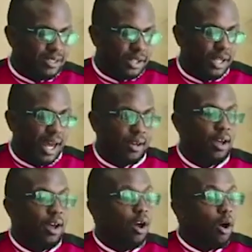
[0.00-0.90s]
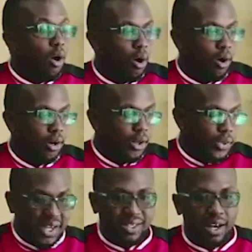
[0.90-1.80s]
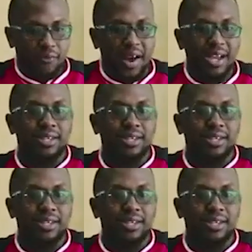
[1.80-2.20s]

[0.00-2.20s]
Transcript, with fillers: that on this device.